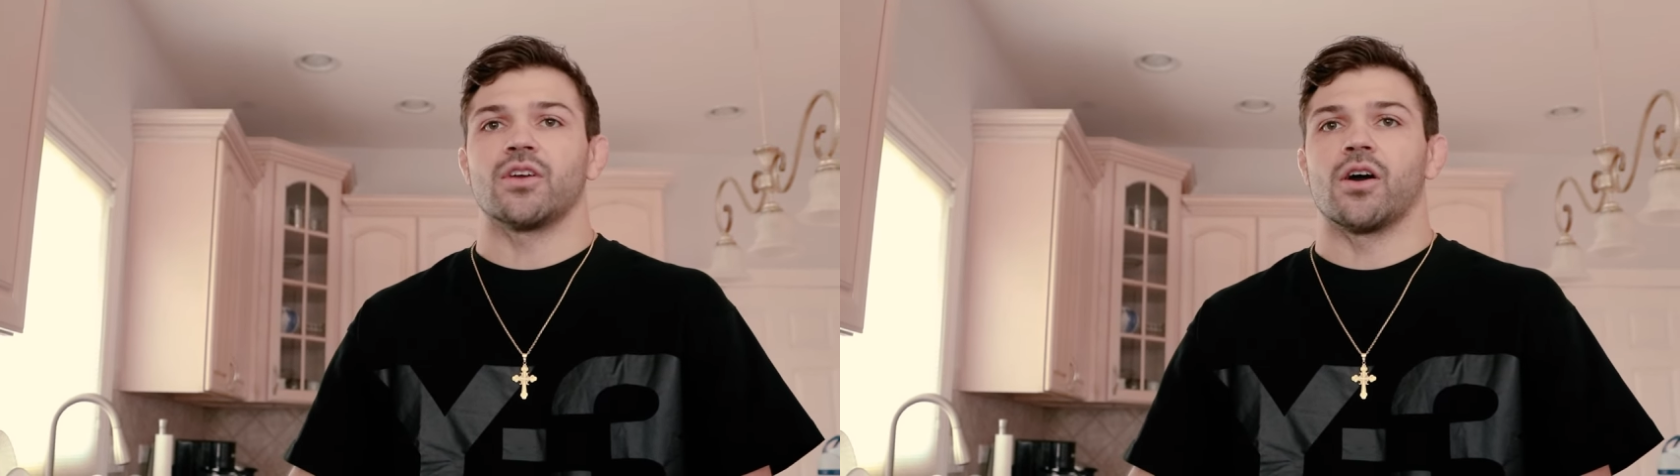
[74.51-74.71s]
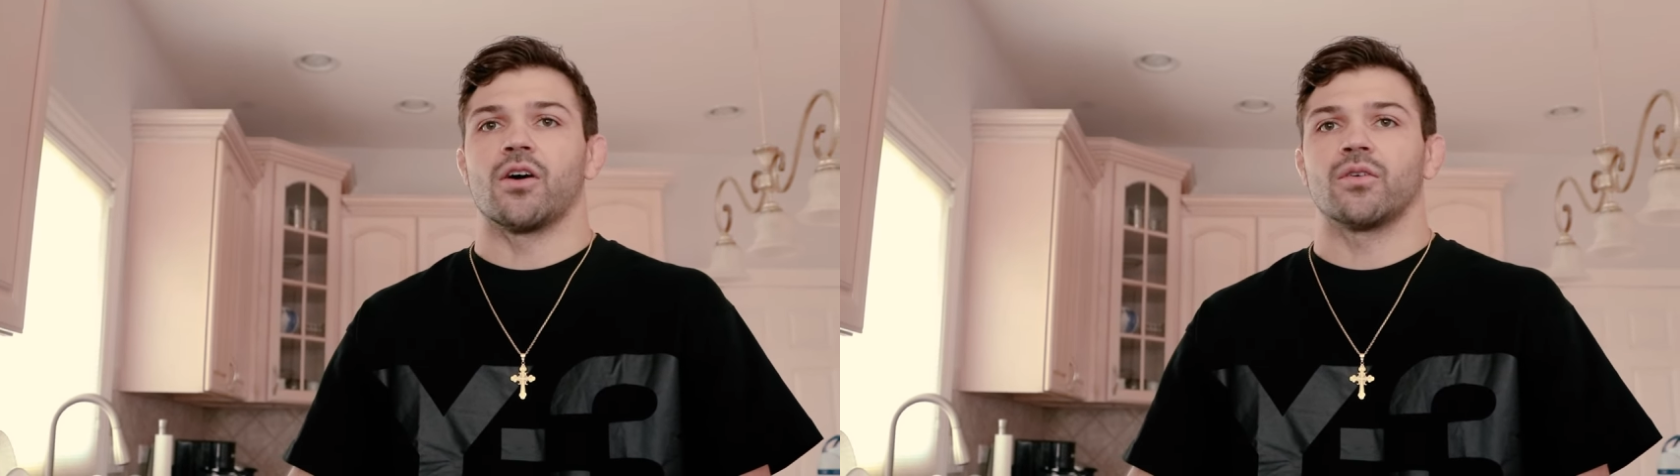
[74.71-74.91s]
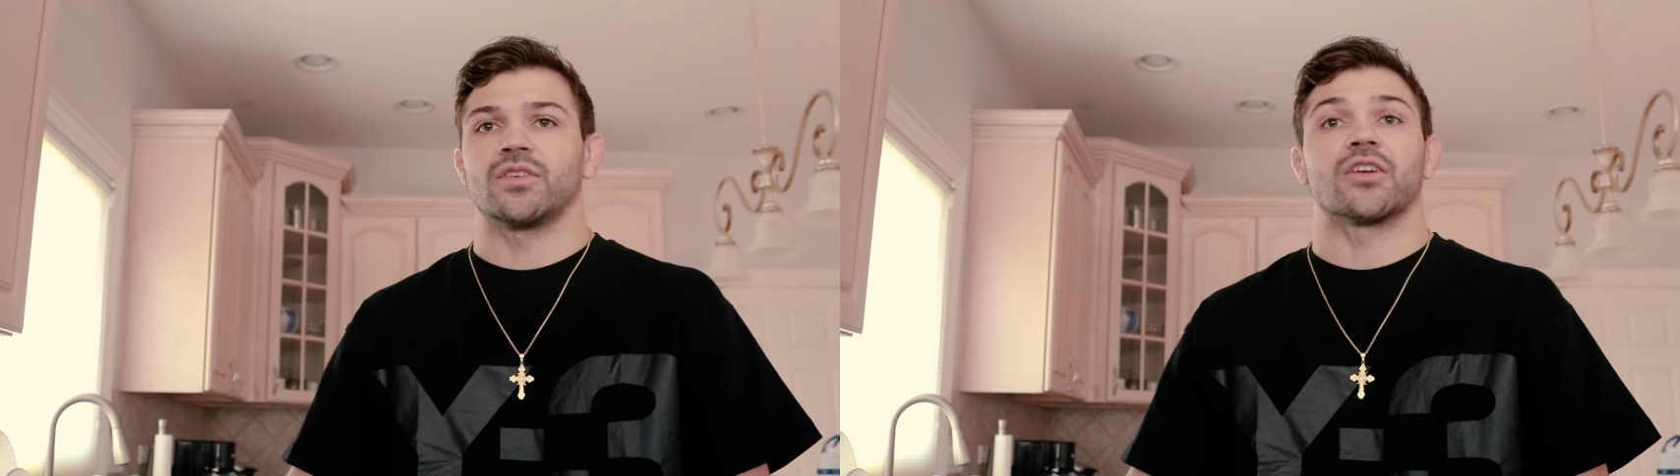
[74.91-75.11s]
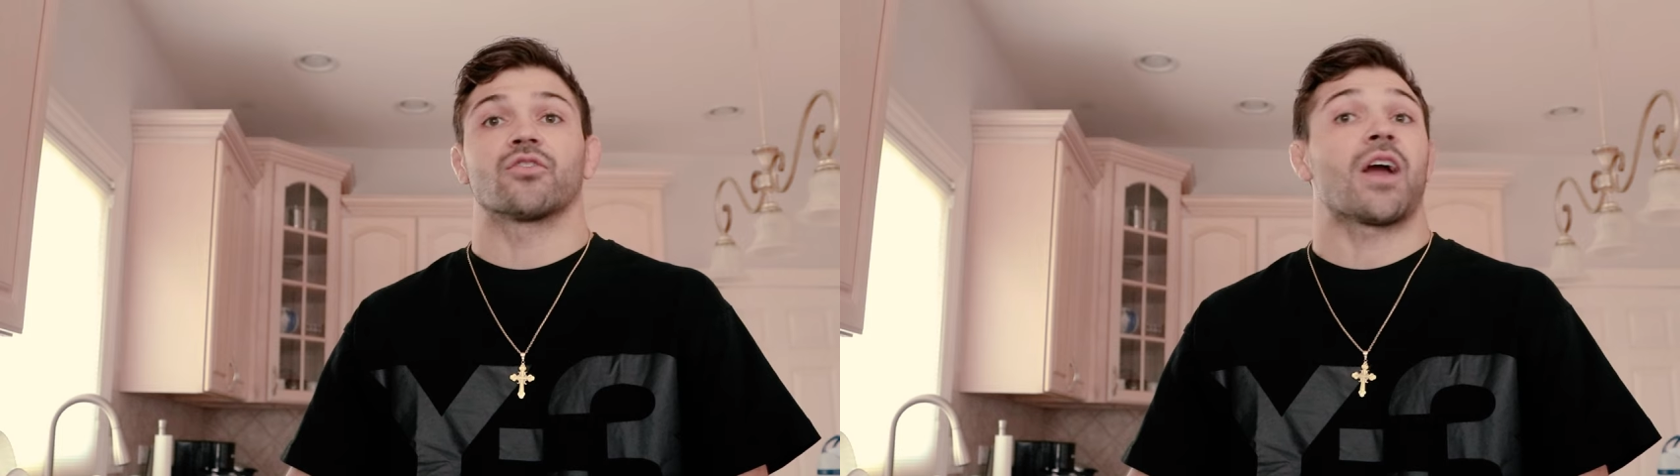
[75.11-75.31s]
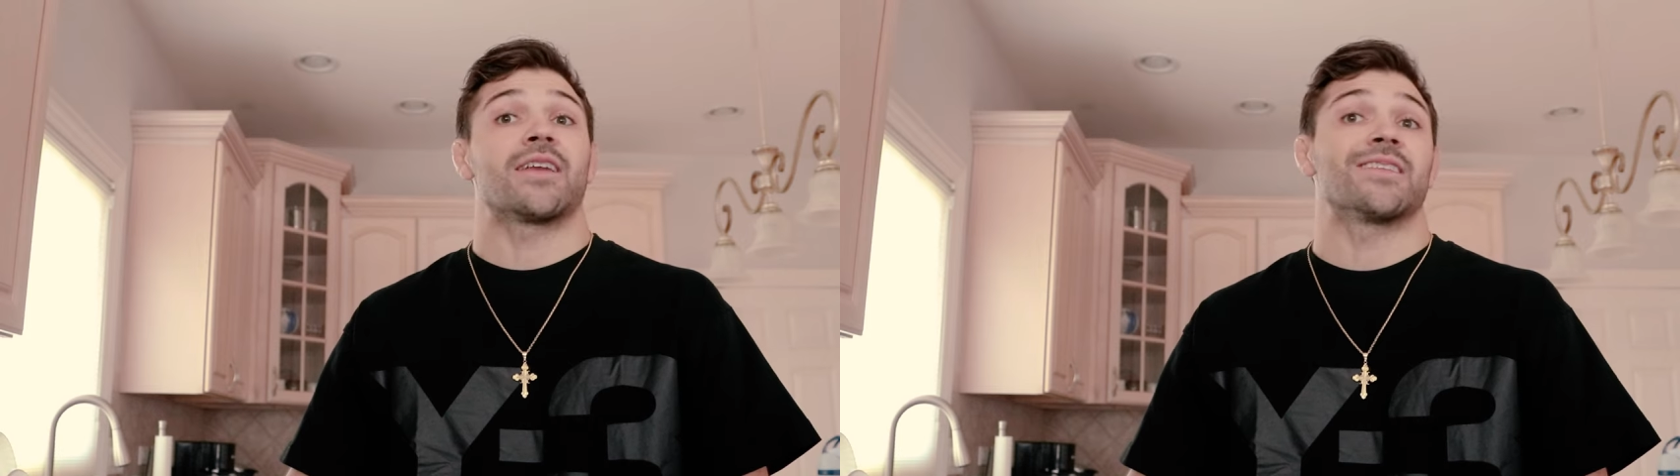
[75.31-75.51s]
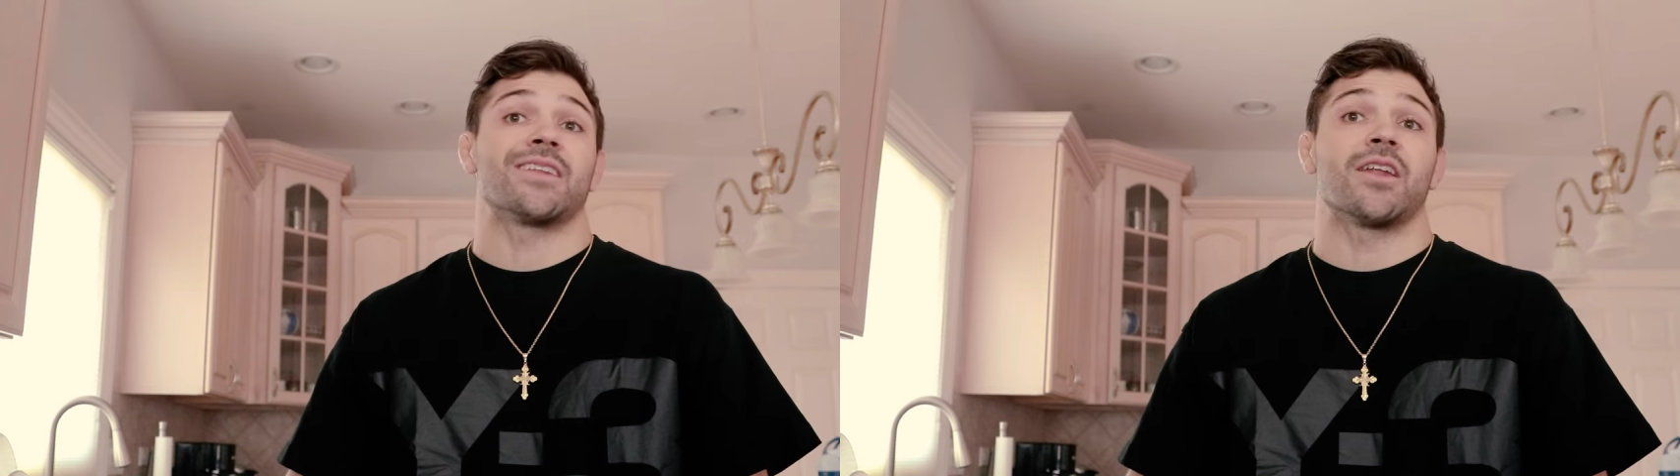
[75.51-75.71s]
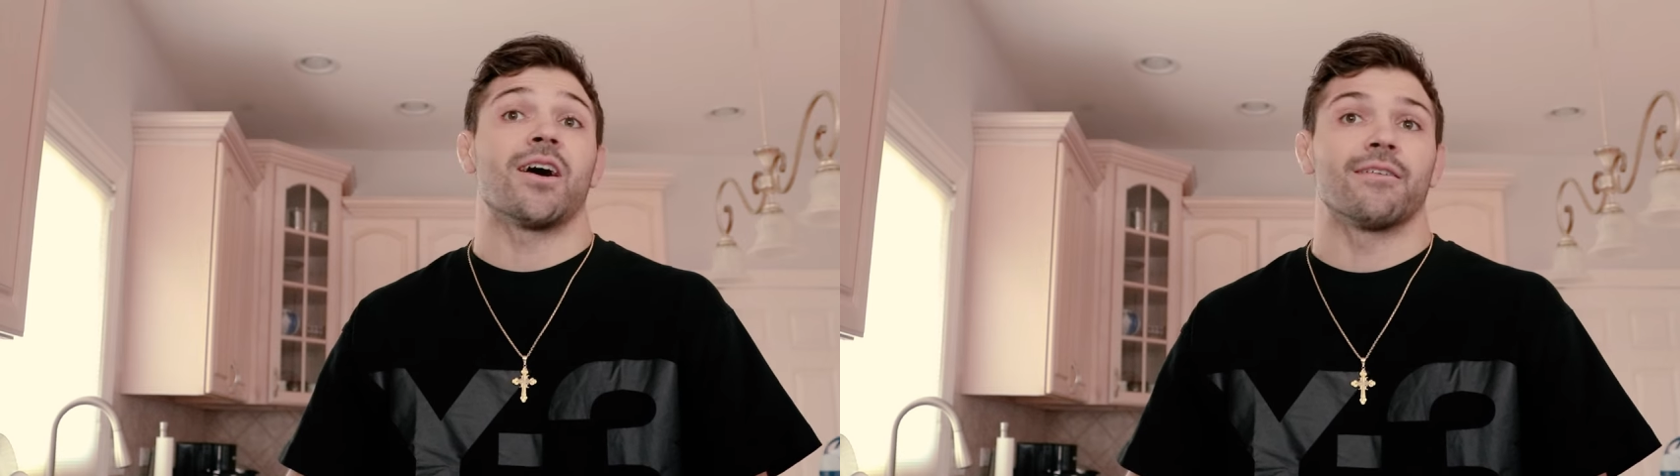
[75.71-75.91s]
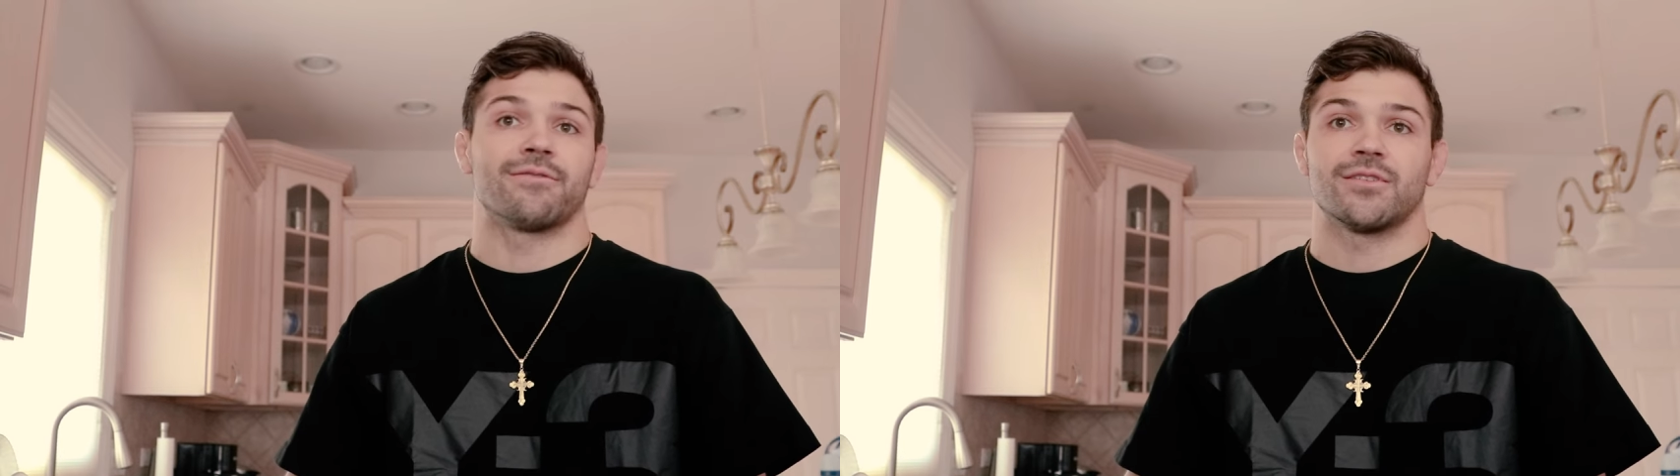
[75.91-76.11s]
you know, didn't grind it
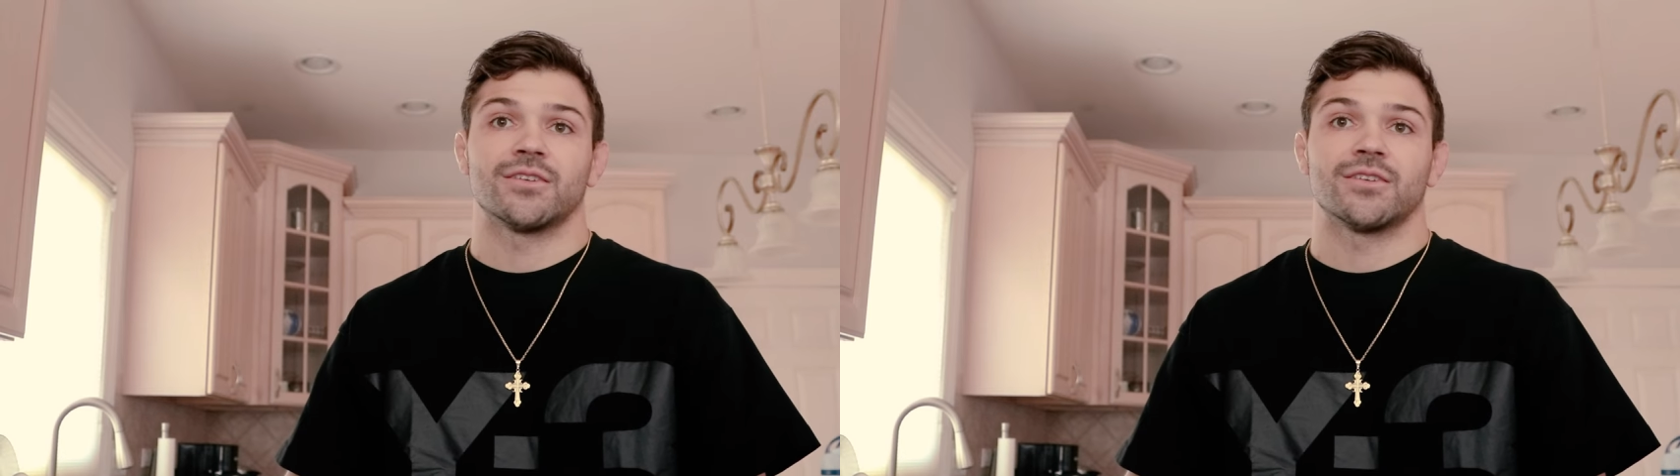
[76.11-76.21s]
enough